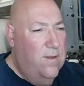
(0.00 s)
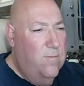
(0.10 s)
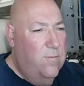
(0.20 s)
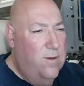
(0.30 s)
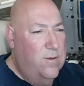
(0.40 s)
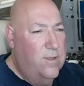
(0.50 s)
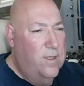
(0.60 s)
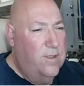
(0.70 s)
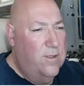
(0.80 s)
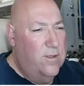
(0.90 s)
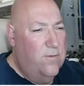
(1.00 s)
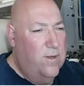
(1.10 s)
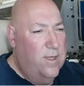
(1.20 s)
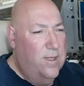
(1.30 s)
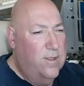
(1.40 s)
Processor
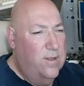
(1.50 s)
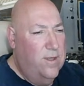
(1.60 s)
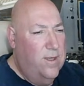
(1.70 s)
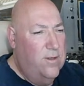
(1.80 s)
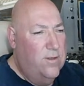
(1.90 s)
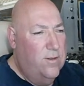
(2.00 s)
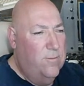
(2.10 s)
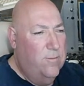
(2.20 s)
string to HTML